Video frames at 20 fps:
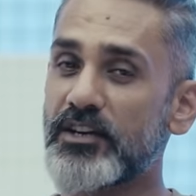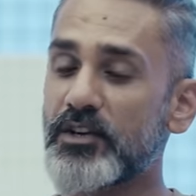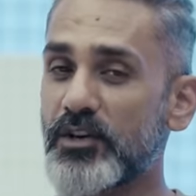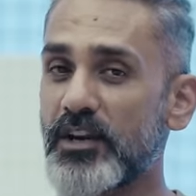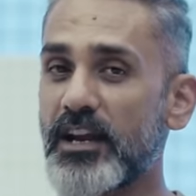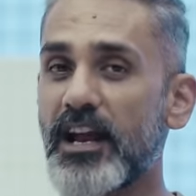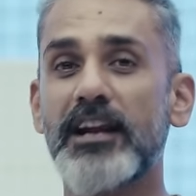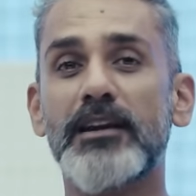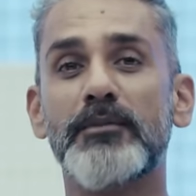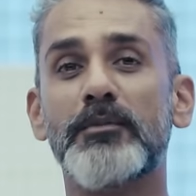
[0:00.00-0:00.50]

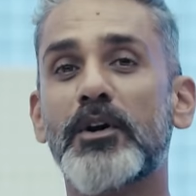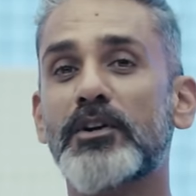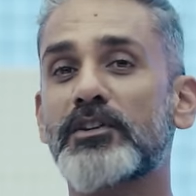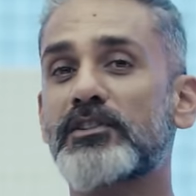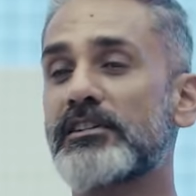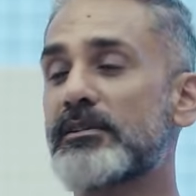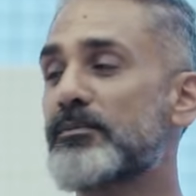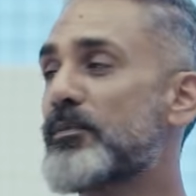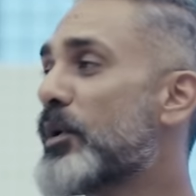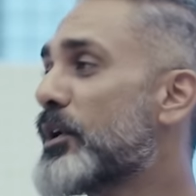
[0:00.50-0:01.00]
today at about
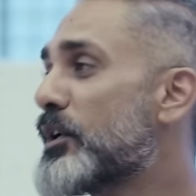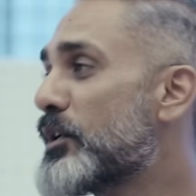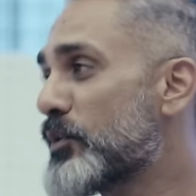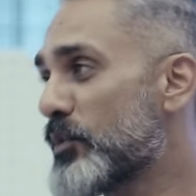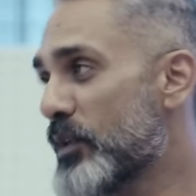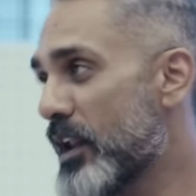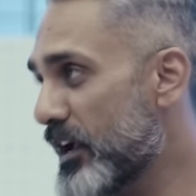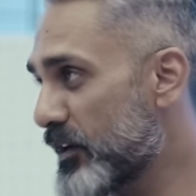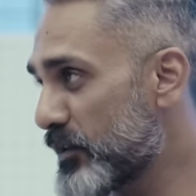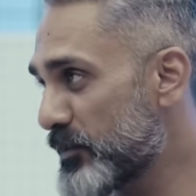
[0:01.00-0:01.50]
3.2
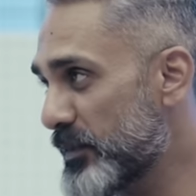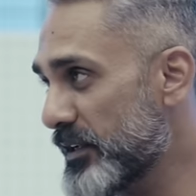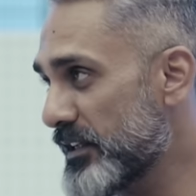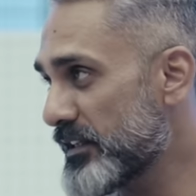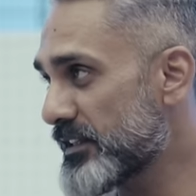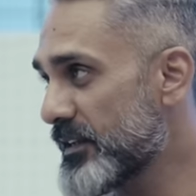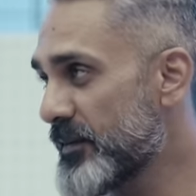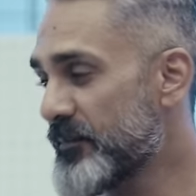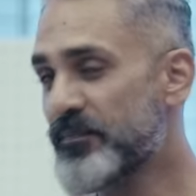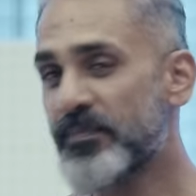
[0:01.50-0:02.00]
lakh
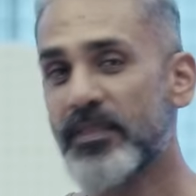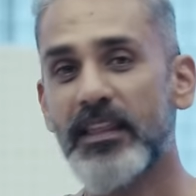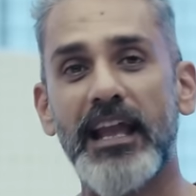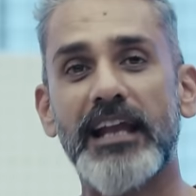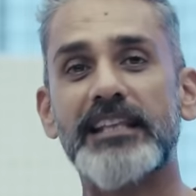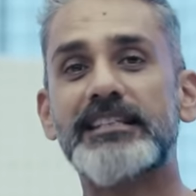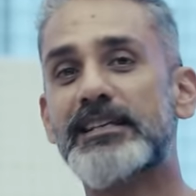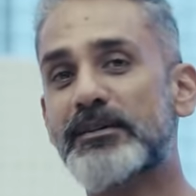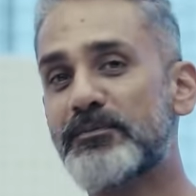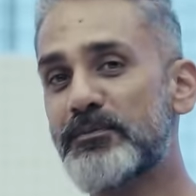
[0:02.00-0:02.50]
rupees.
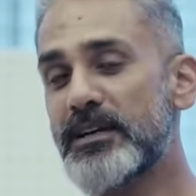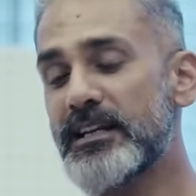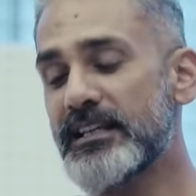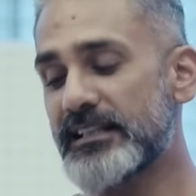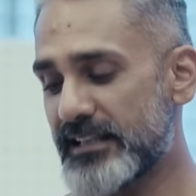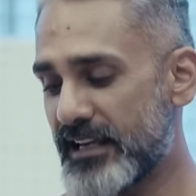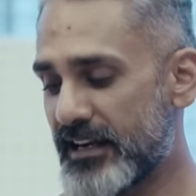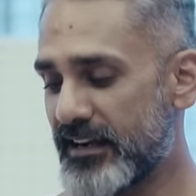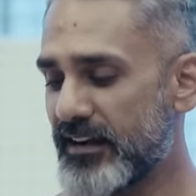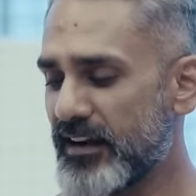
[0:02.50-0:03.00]
And somebody
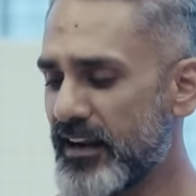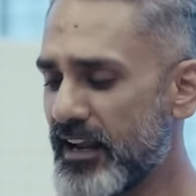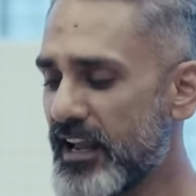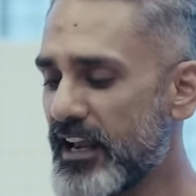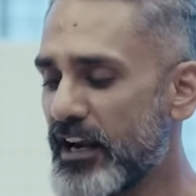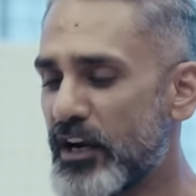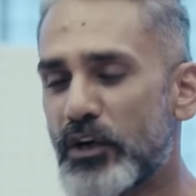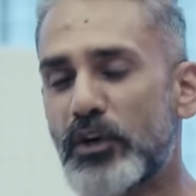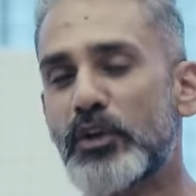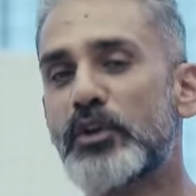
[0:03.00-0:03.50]
said,
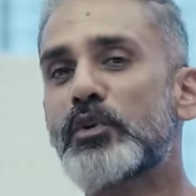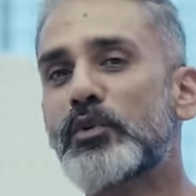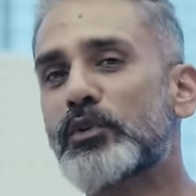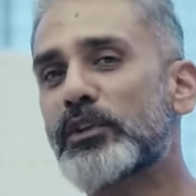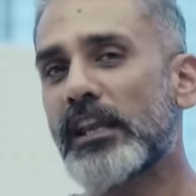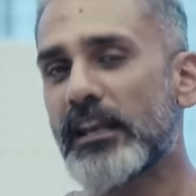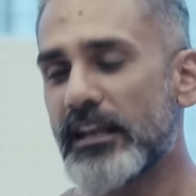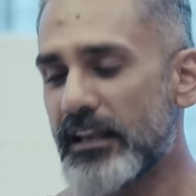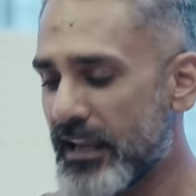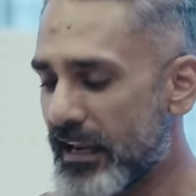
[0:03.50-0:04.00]
do you
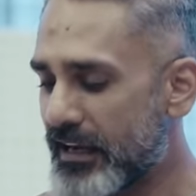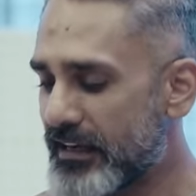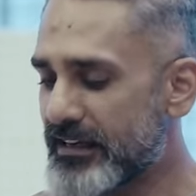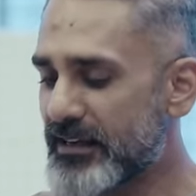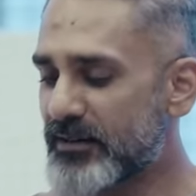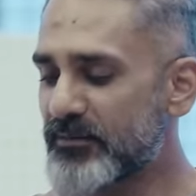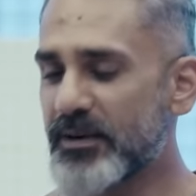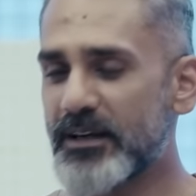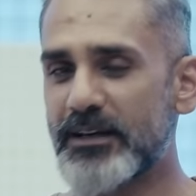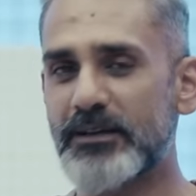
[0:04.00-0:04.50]
think
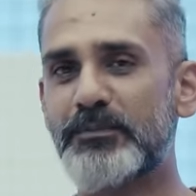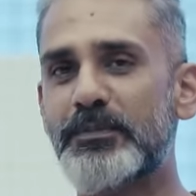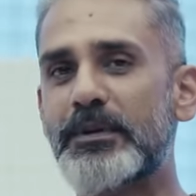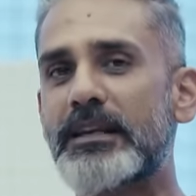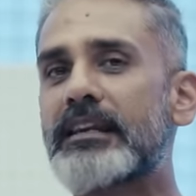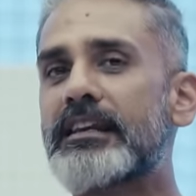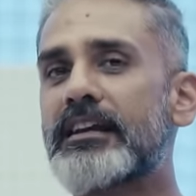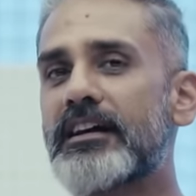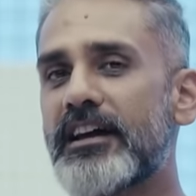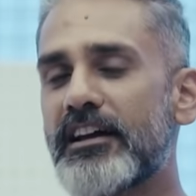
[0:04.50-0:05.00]
KTM and
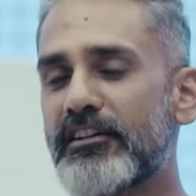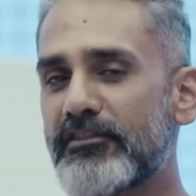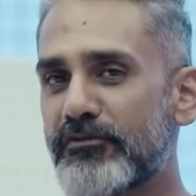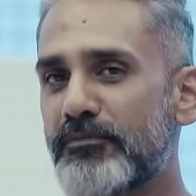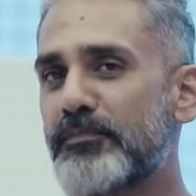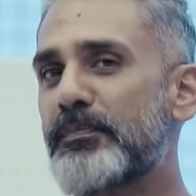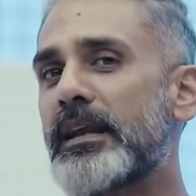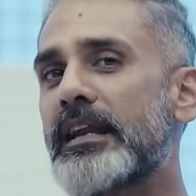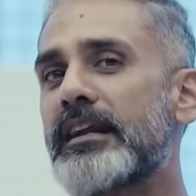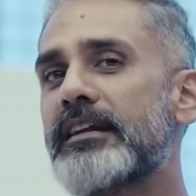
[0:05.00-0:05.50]
Aprilia have
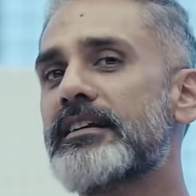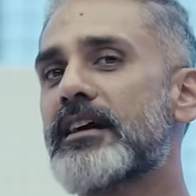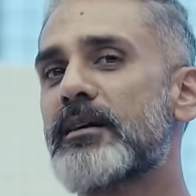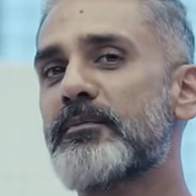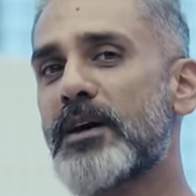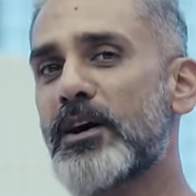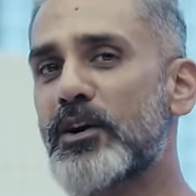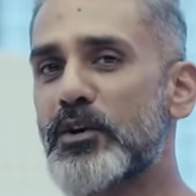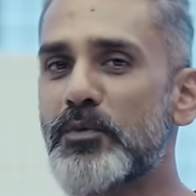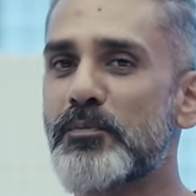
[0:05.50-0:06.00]
paid
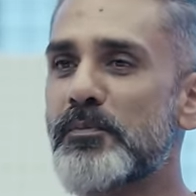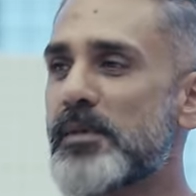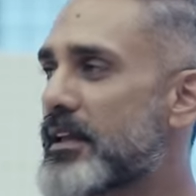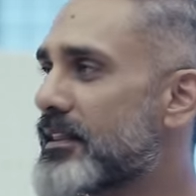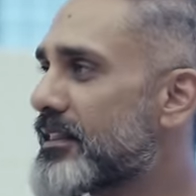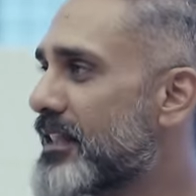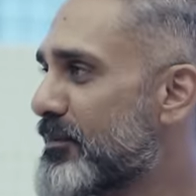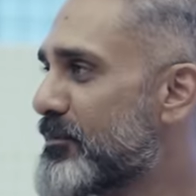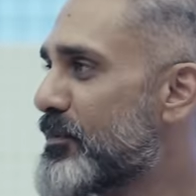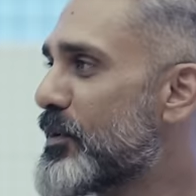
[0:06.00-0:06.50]
Yamaha to
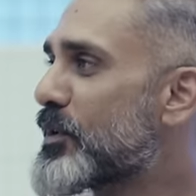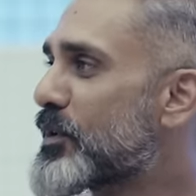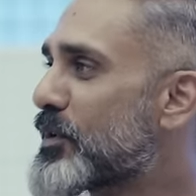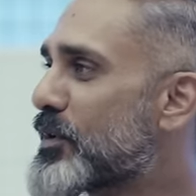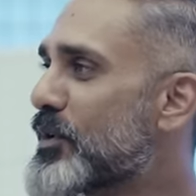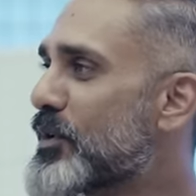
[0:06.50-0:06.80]
make them look